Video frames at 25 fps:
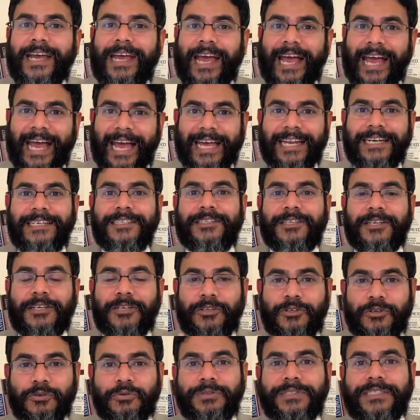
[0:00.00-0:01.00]
and
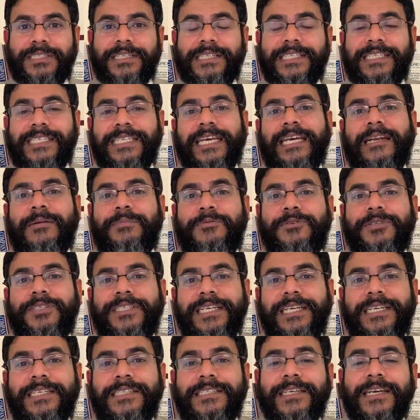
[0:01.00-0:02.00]
use the sale
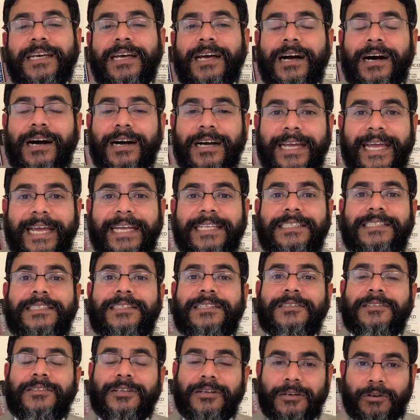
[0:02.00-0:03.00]
proceeds
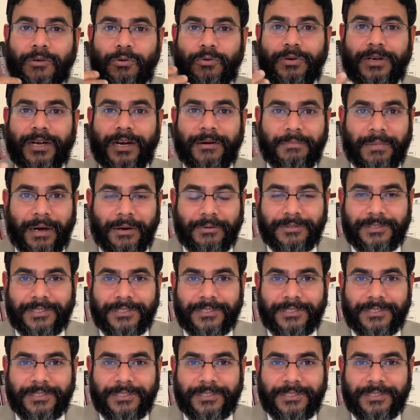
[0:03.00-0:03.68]
against the loan amount.